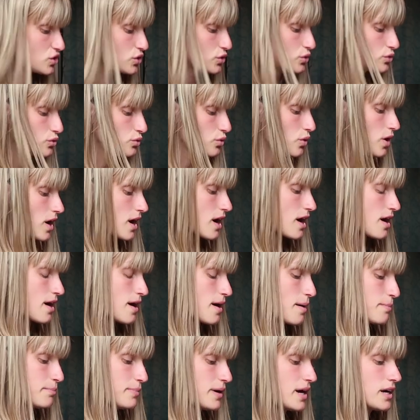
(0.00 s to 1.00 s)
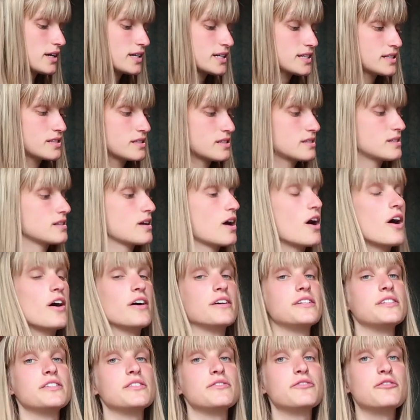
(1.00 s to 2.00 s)
two pockets
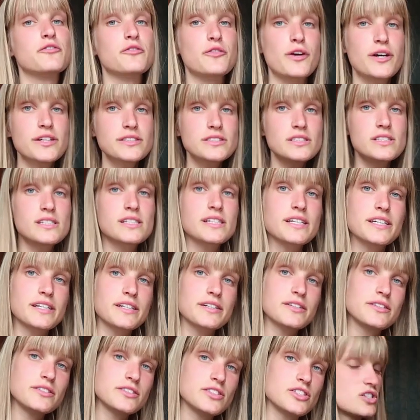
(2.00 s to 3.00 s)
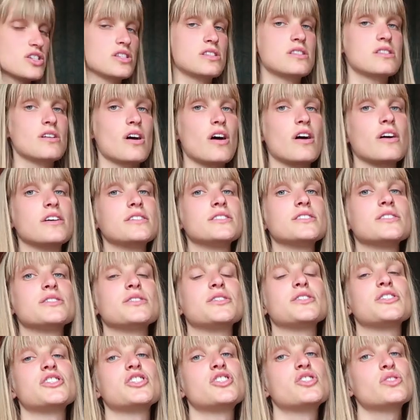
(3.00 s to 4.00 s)
on the front here, just on
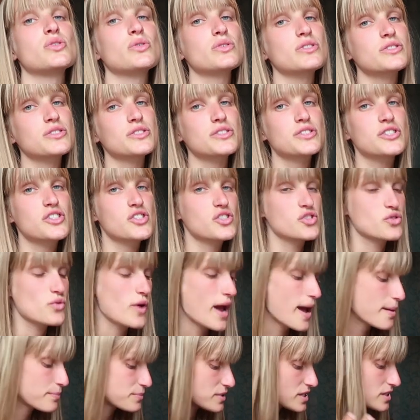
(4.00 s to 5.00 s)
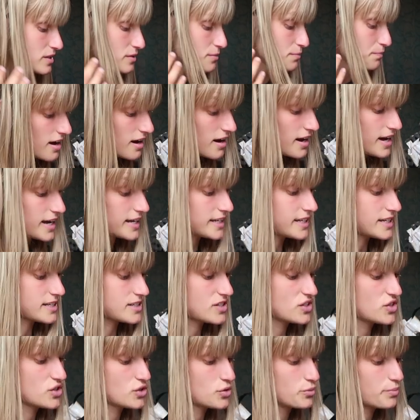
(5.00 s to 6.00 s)
your shoulder straps. It
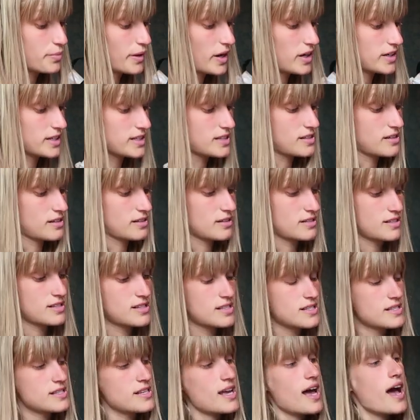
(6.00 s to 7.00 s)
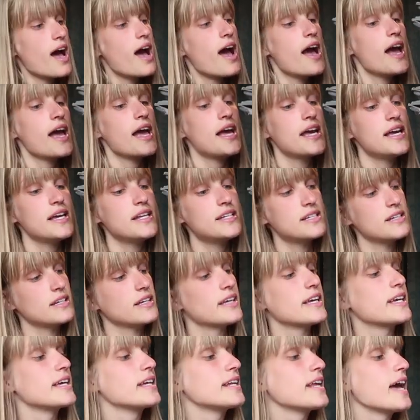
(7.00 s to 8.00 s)
has two pockets on the side.
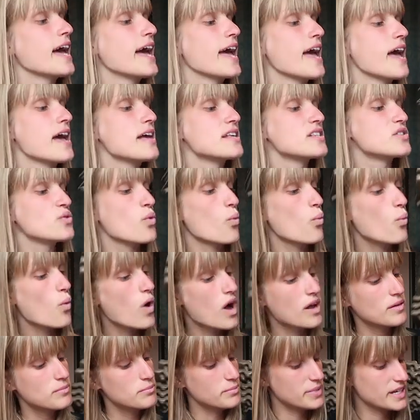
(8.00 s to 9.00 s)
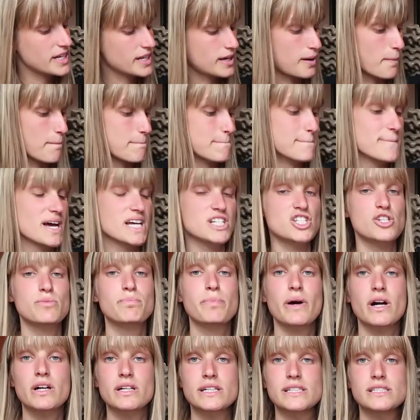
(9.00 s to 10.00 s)
It has one big mesh
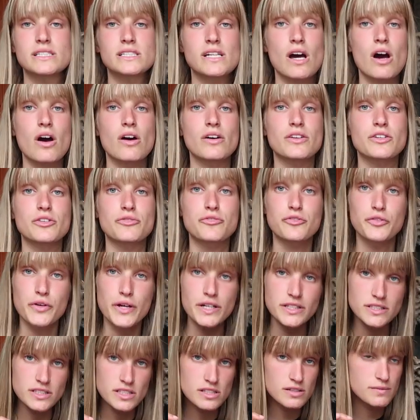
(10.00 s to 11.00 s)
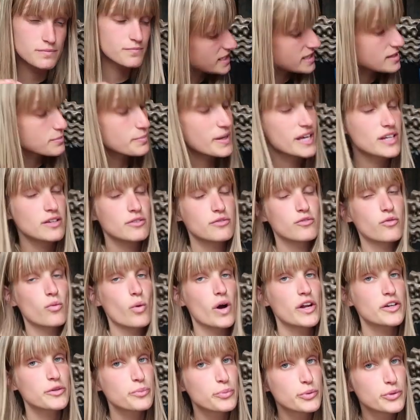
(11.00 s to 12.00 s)
pocket on the front. It's made of
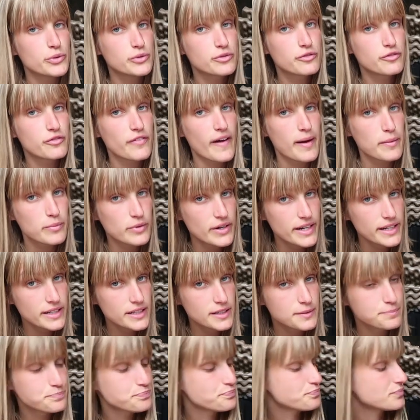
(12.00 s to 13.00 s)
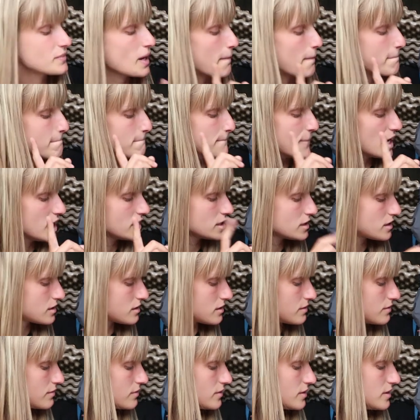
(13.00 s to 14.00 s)
waterproof fabric,
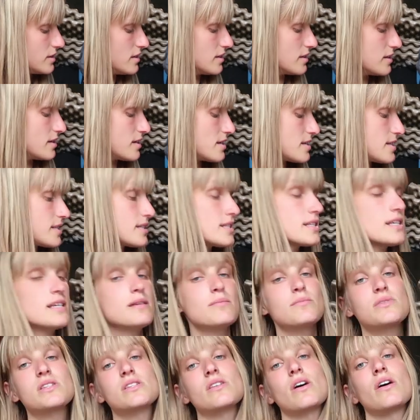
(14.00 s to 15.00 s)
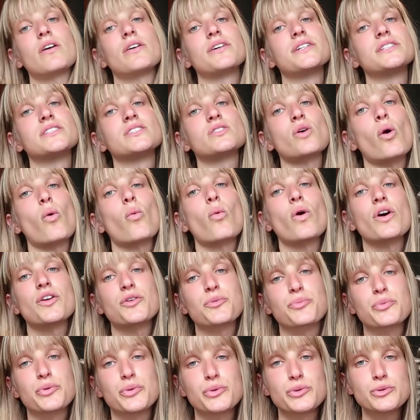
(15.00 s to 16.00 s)
but the seams aren't
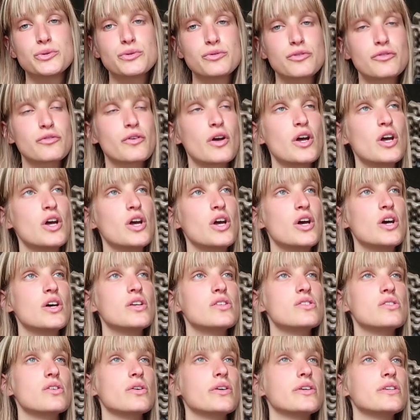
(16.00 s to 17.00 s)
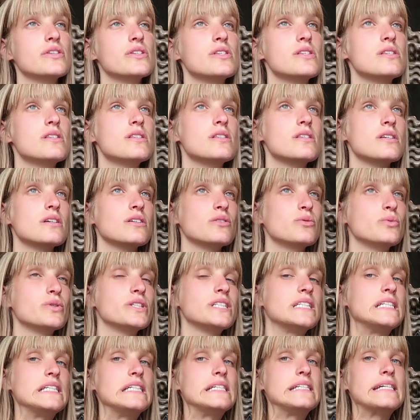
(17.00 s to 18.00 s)
waterproof, so you still
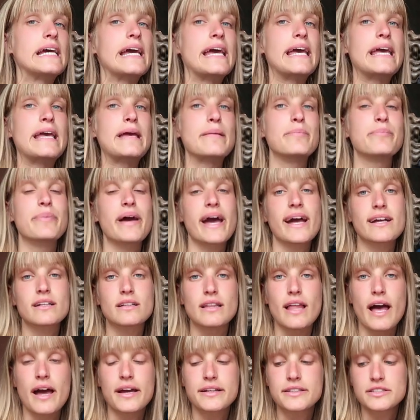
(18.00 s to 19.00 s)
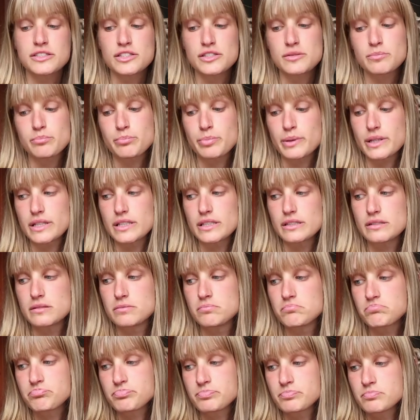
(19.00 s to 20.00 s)
would need a pack liner, but
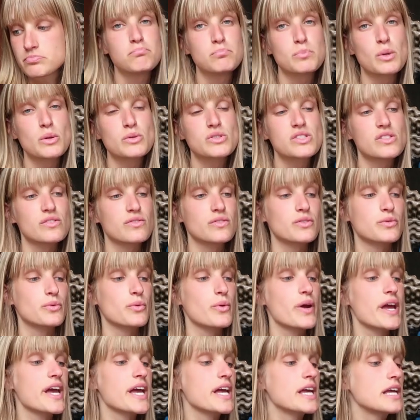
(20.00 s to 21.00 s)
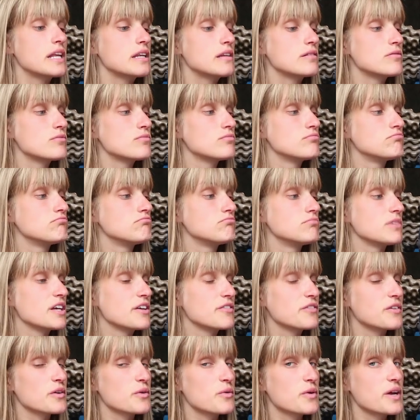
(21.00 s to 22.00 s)
most of the rain,
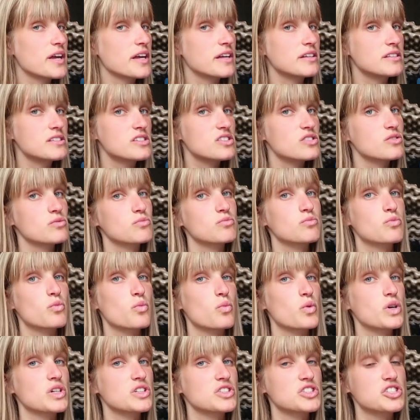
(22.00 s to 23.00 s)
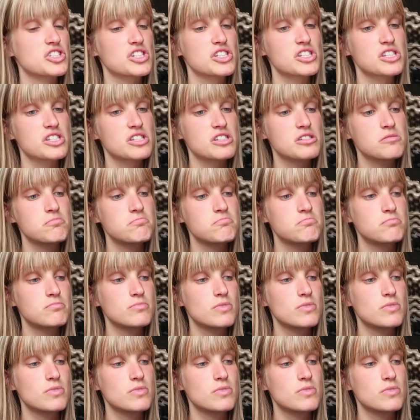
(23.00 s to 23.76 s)
if it rains, will just